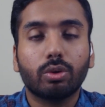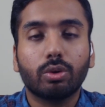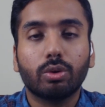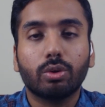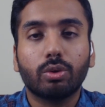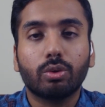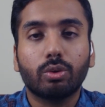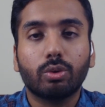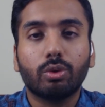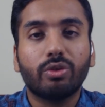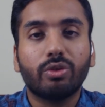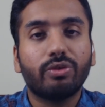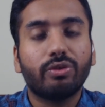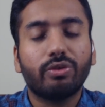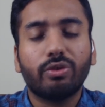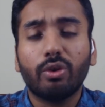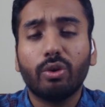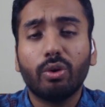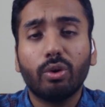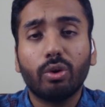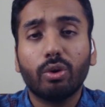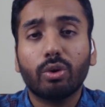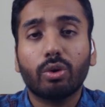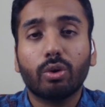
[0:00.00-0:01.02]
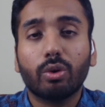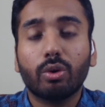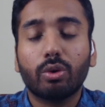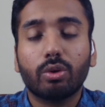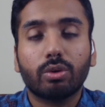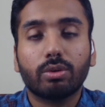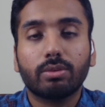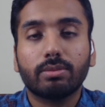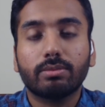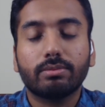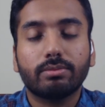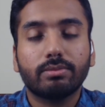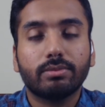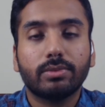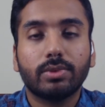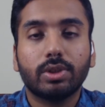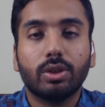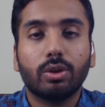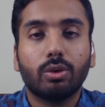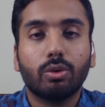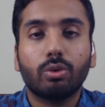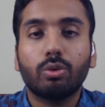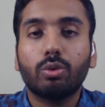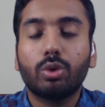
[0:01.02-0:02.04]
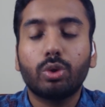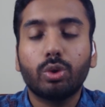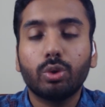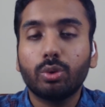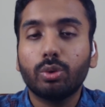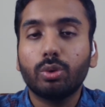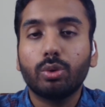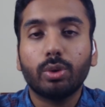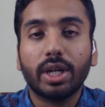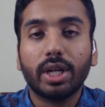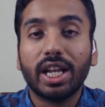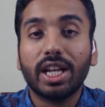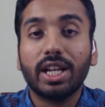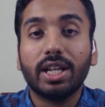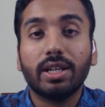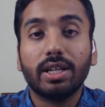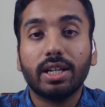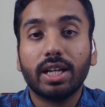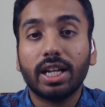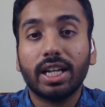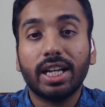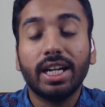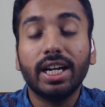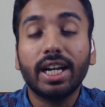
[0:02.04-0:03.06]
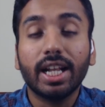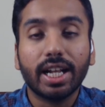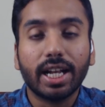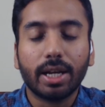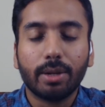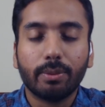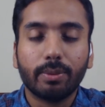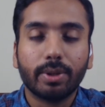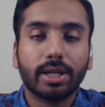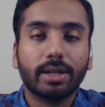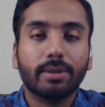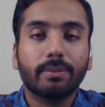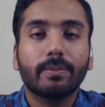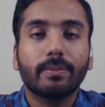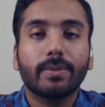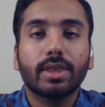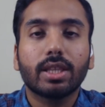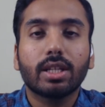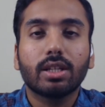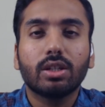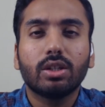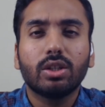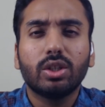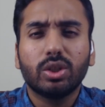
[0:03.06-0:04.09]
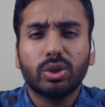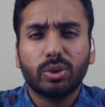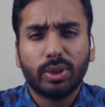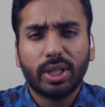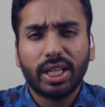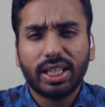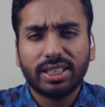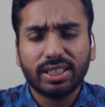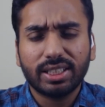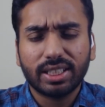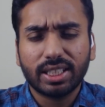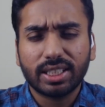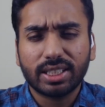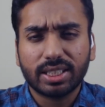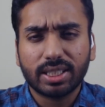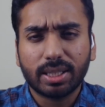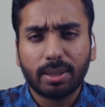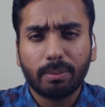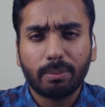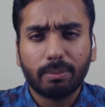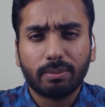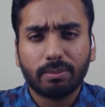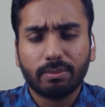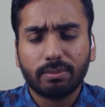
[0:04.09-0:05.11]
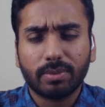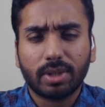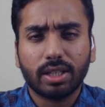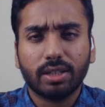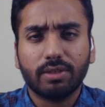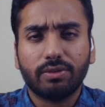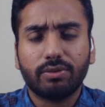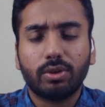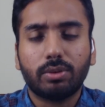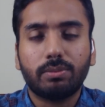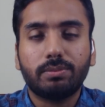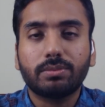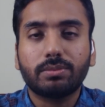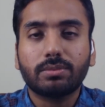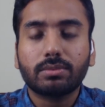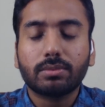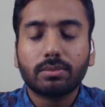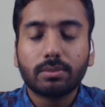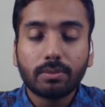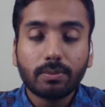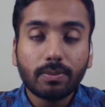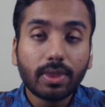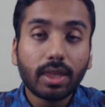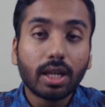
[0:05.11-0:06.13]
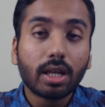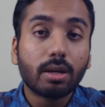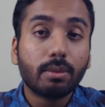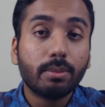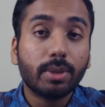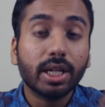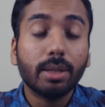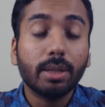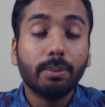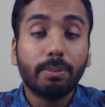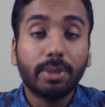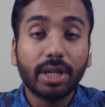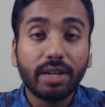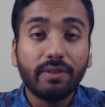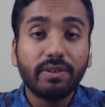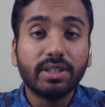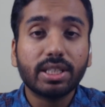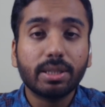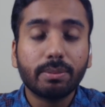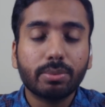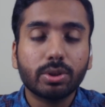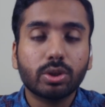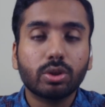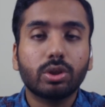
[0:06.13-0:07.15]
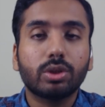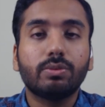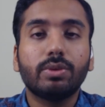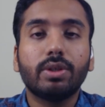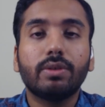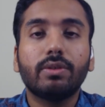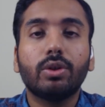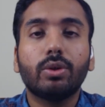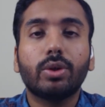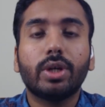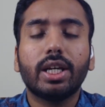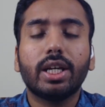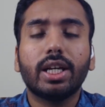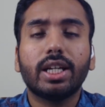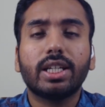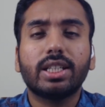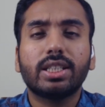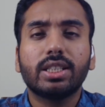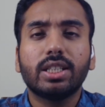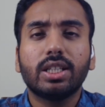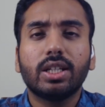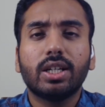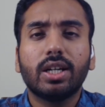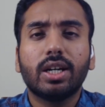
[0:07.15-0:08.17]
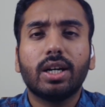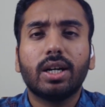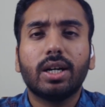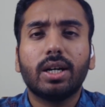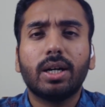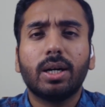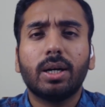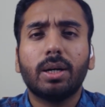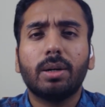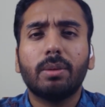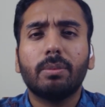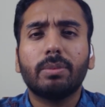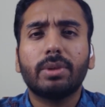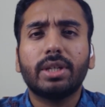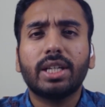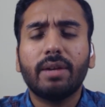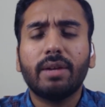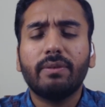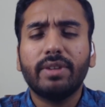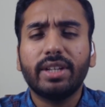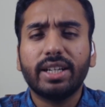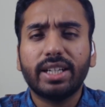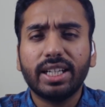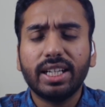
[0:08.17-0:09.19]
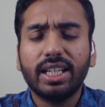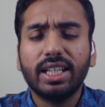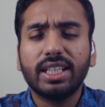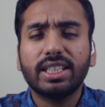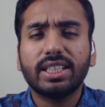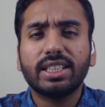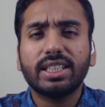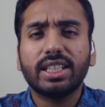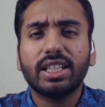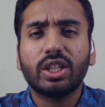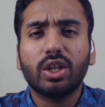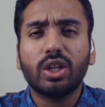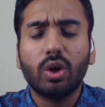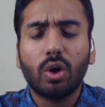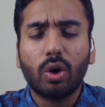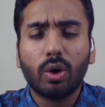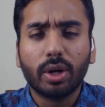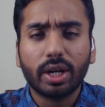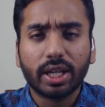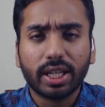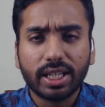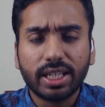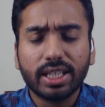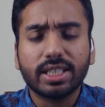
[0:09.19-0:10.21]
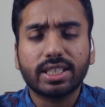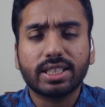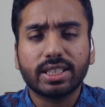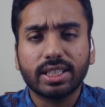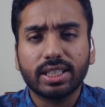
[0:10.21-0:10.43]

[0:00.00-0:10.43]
root 4 or root 2 hidden anywhere. So they exist in some other form. But in the previous episodes, we were looking at, can we really say that God is